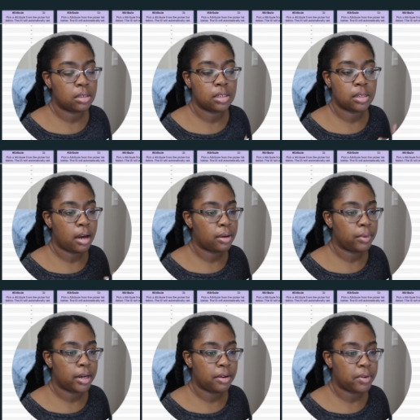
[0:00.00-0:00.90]
decide
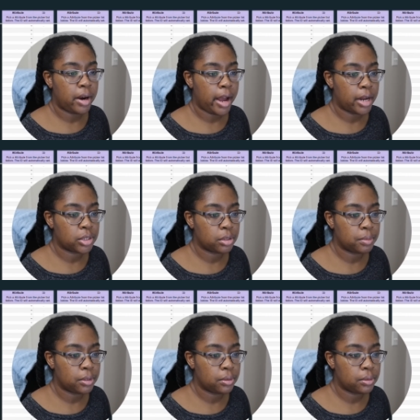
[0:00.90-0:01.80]
whatever
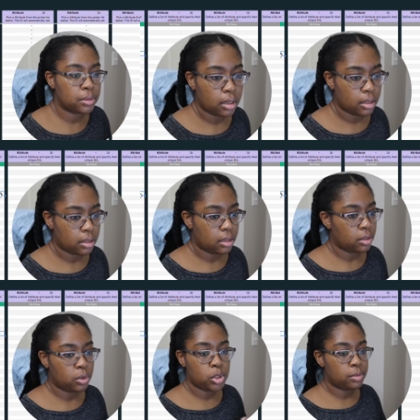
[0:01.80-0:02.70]
attribute and then
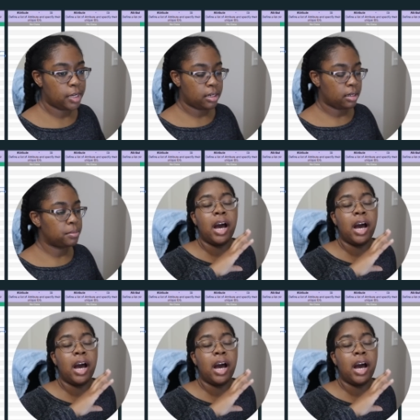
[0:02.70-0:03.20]
you just make it up.